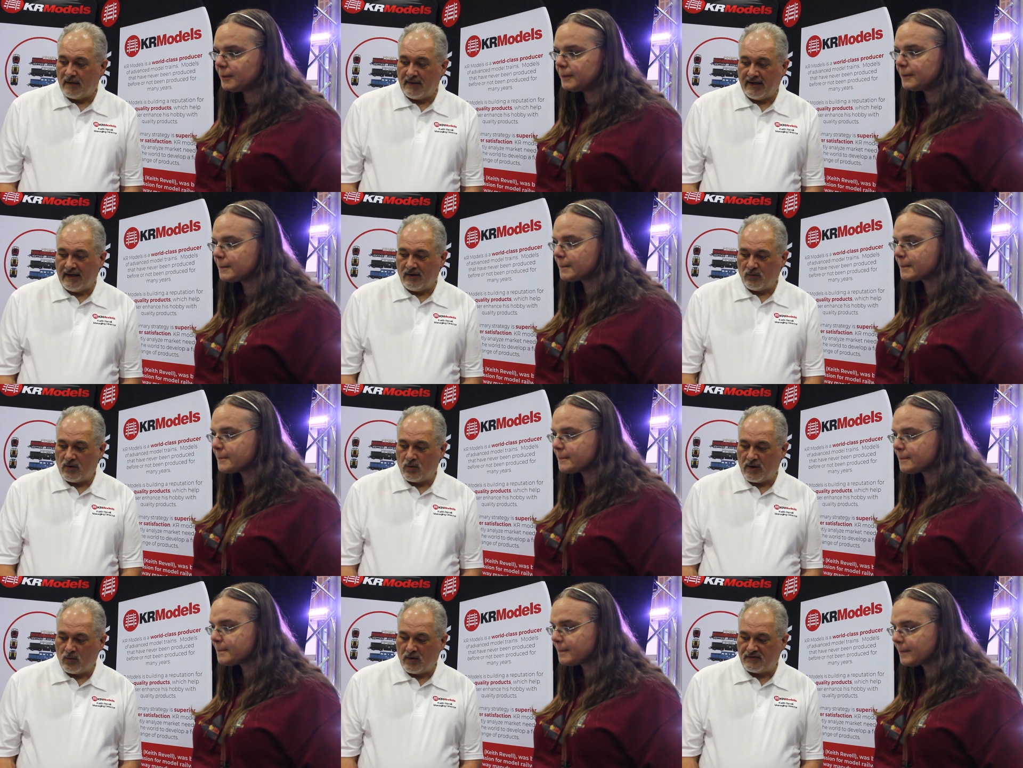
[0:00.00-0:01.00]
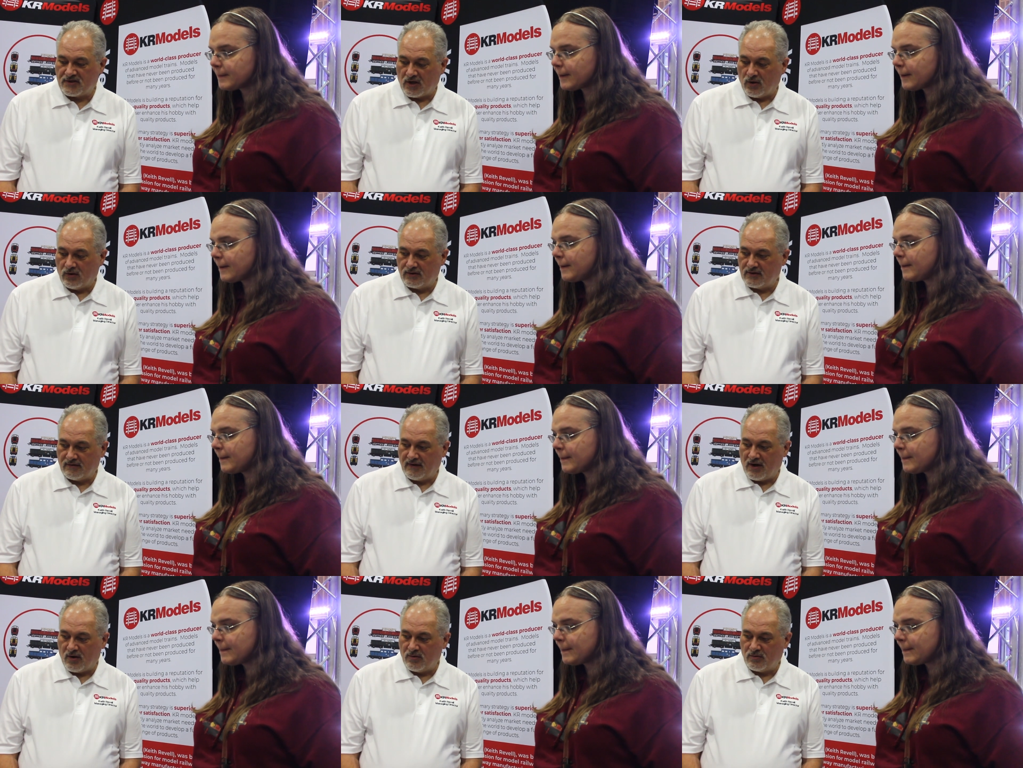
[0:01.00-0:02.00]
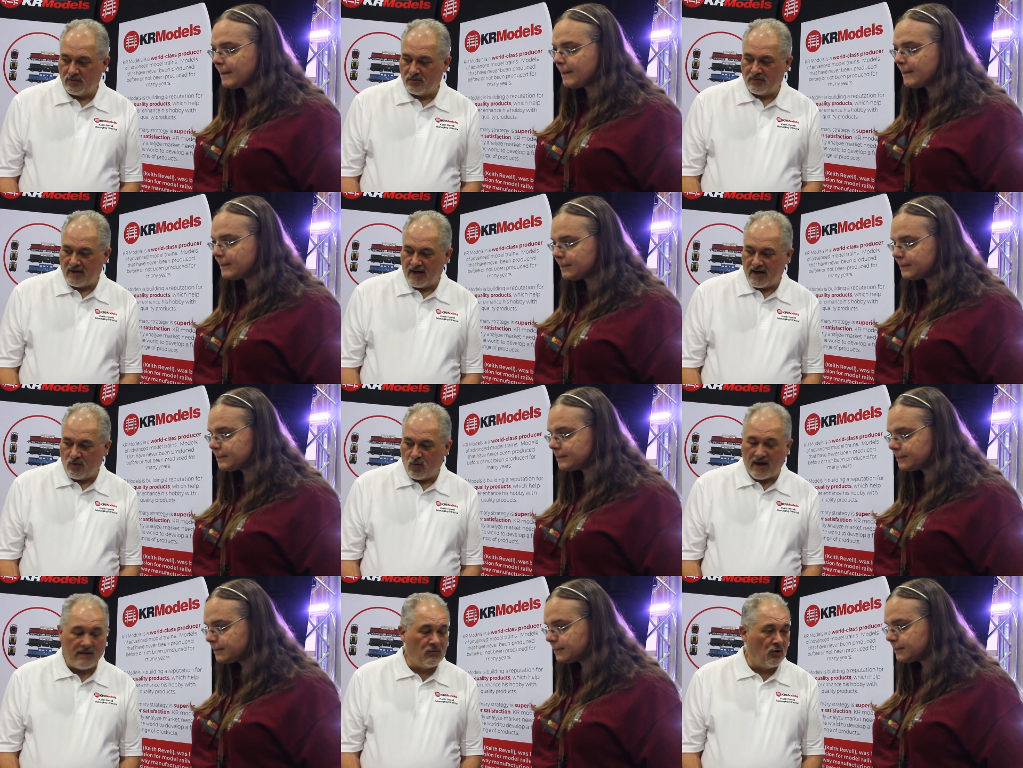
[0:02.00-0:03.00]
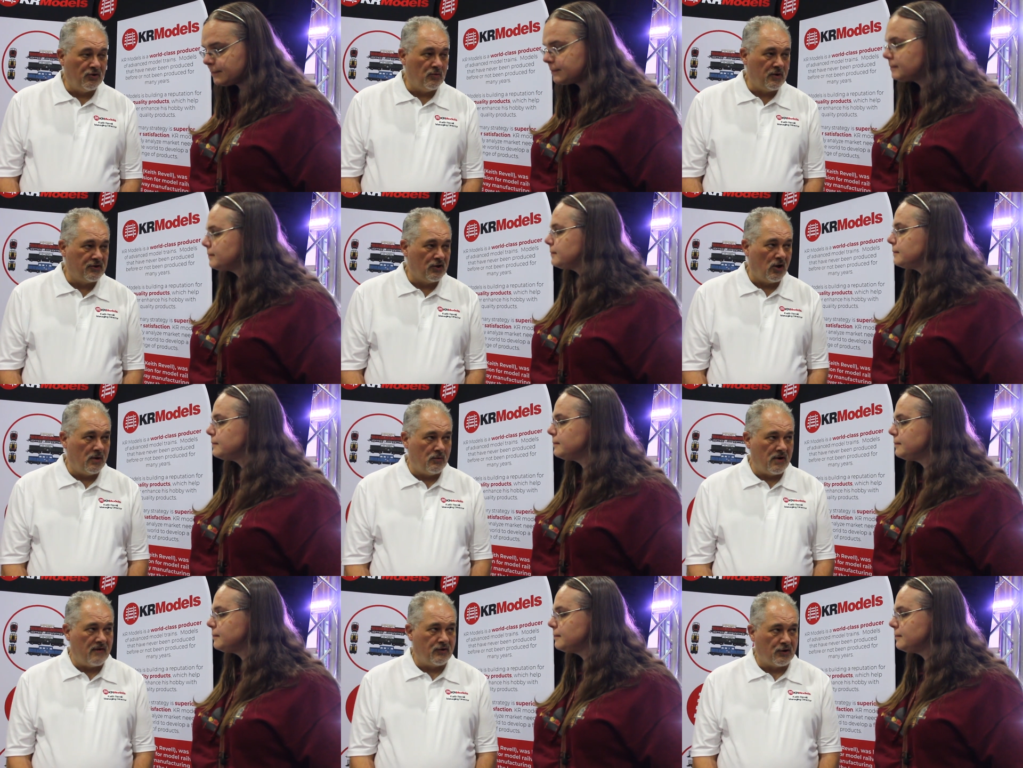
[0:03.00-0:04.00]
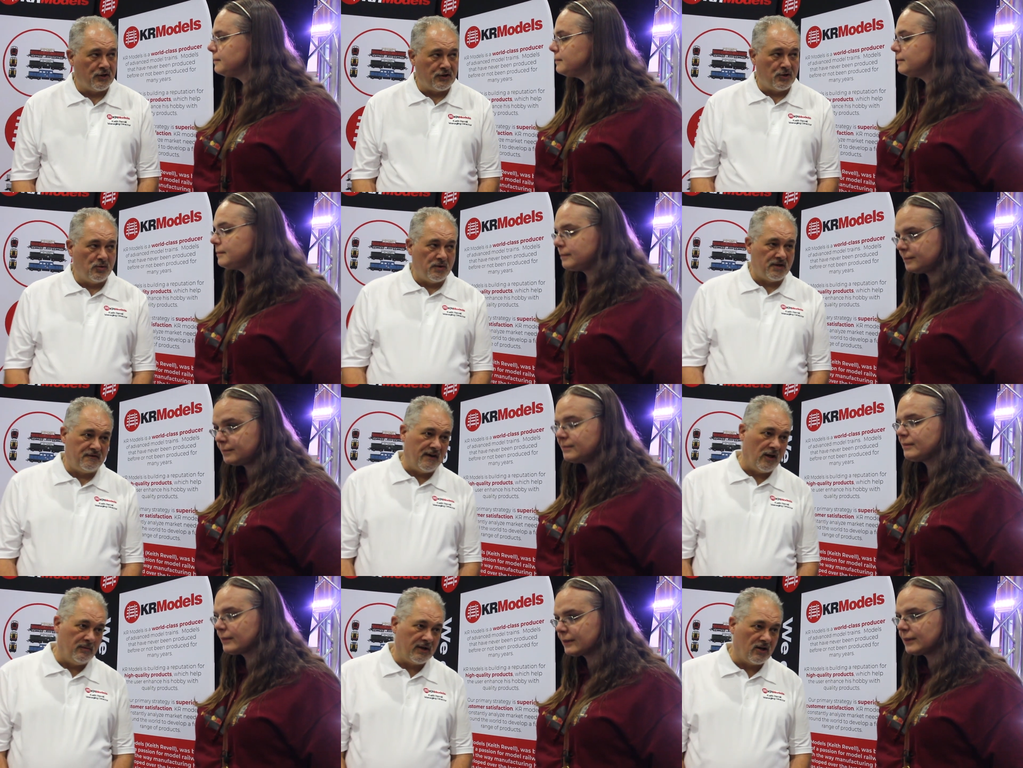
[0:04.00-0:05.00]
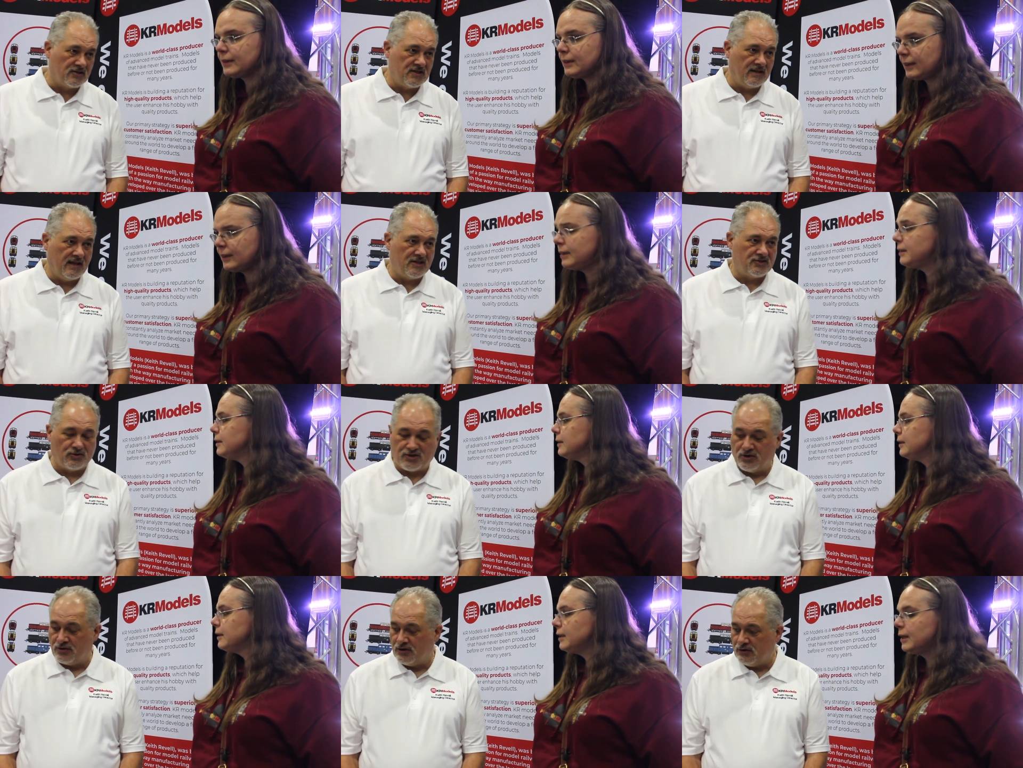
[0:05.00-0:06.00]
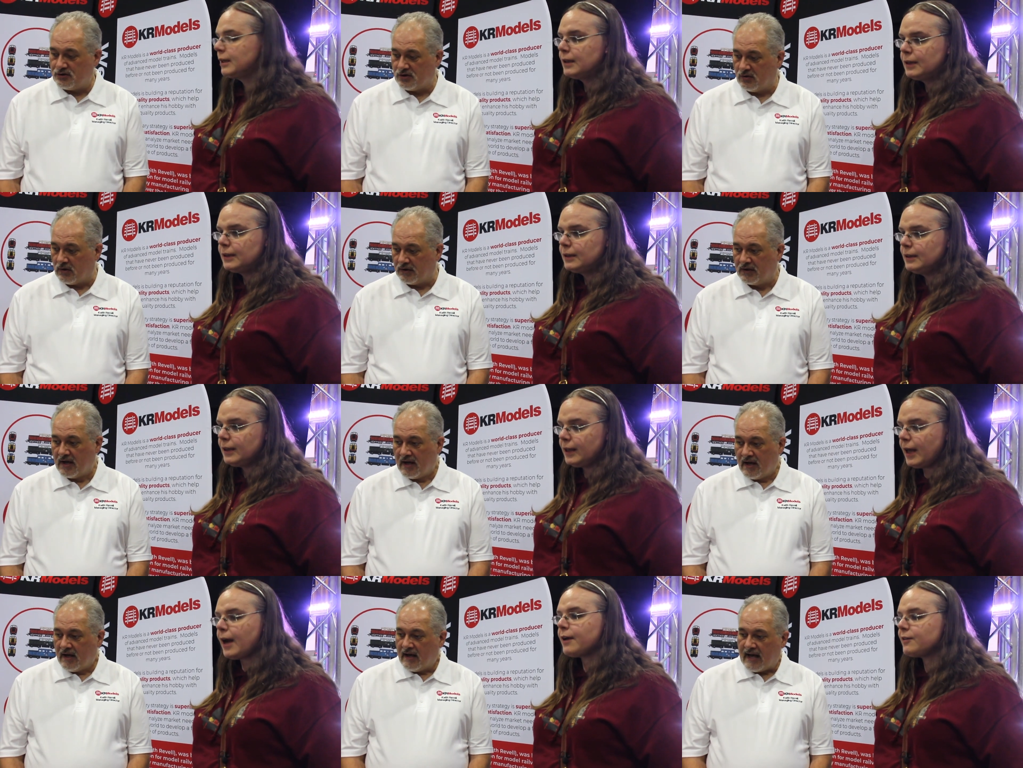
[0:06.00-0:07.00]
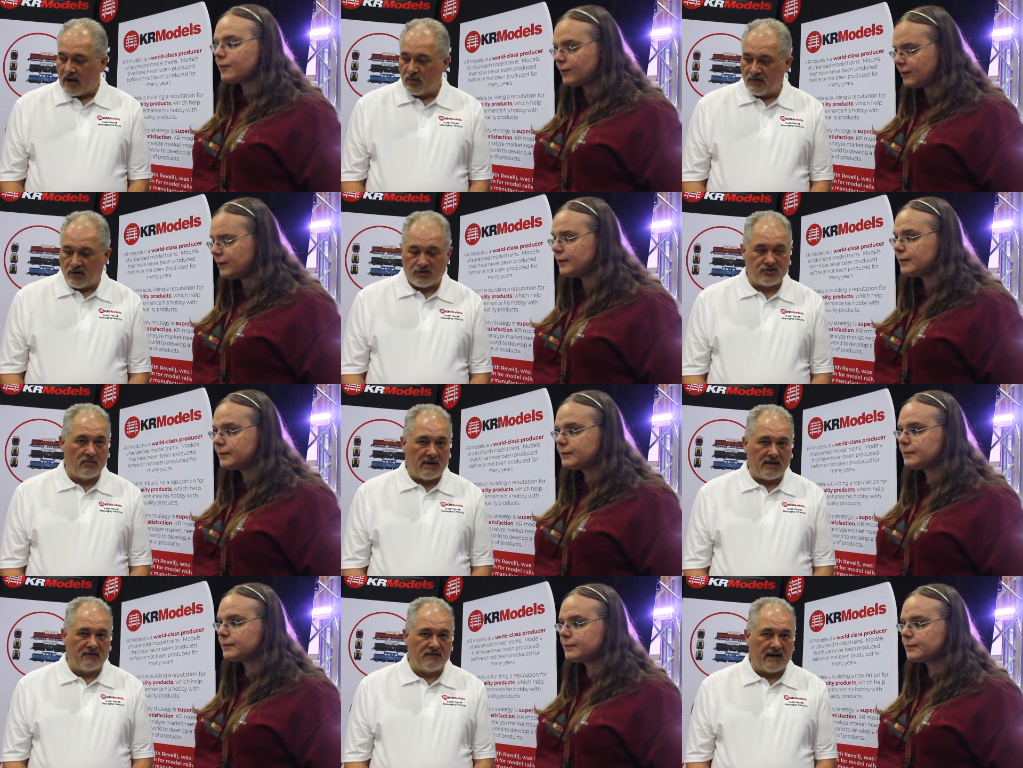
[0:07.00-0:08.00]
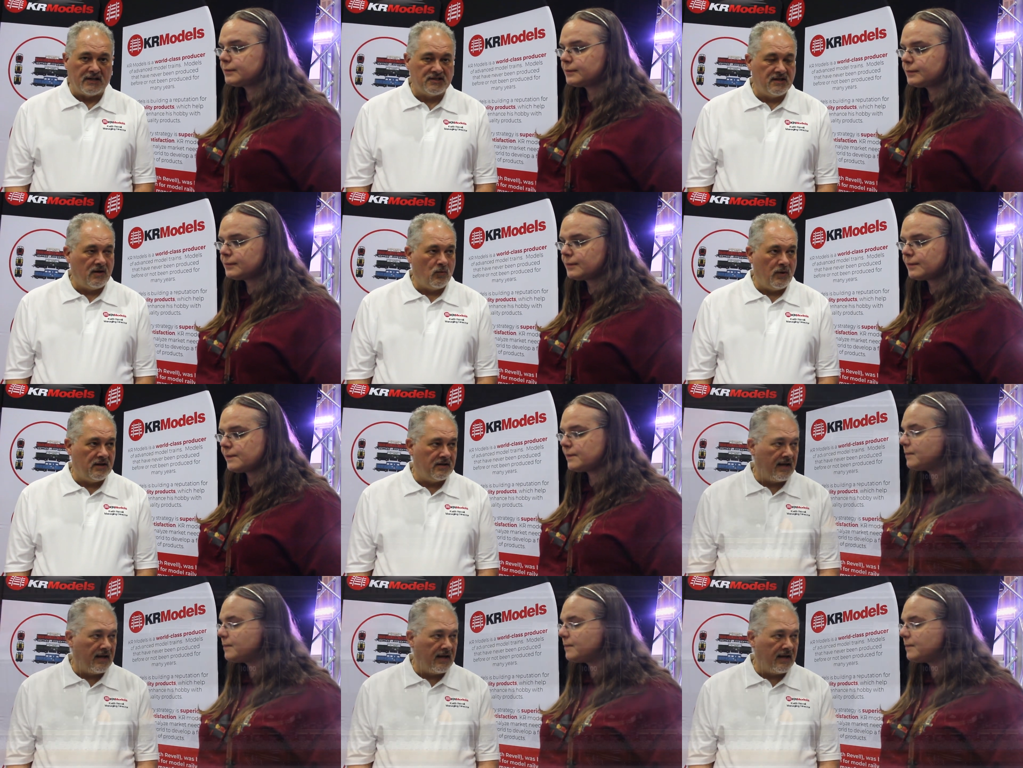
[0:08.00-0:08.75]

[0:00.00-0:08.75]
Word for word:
Speaker 1: I mean, we've sold way more than we thought we were ever going to do with the Fell, because it's such an unusual one. Yes. And we've also manufactured it with